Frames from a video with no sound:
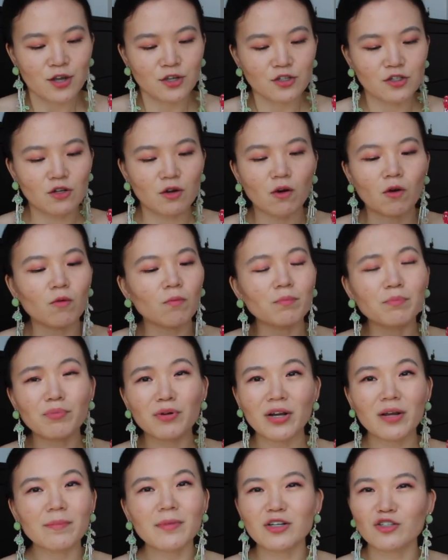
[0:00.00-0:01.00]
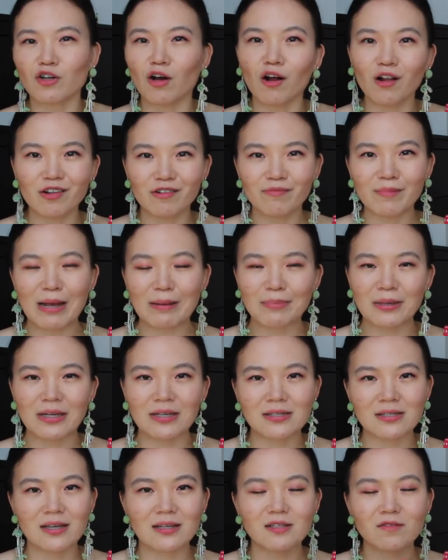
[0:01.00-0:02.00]
So pretty much all of my
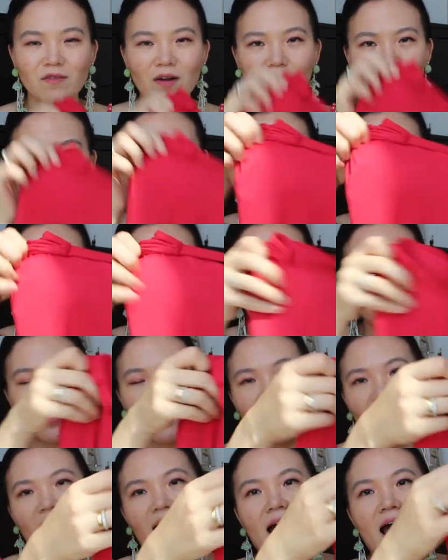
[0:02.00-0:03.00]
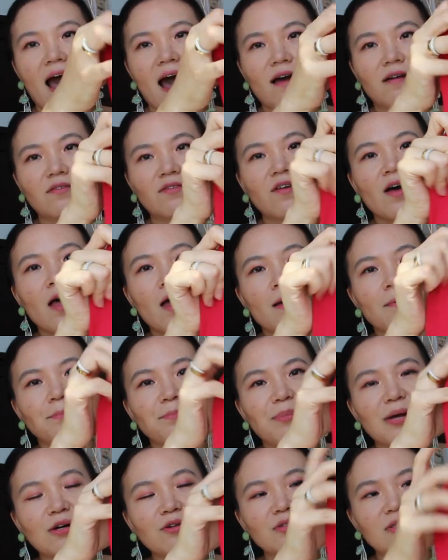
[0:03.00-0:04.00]
pieces from Halera have
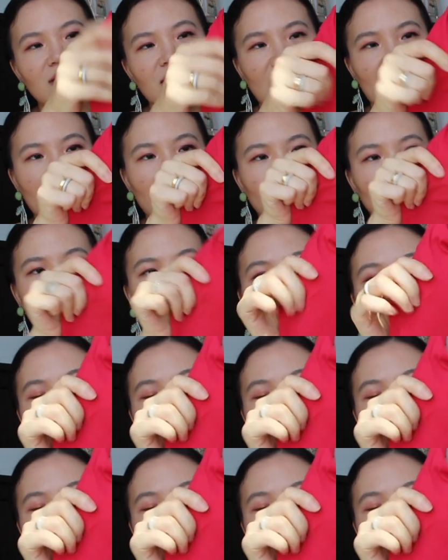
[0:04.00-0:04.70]
built-in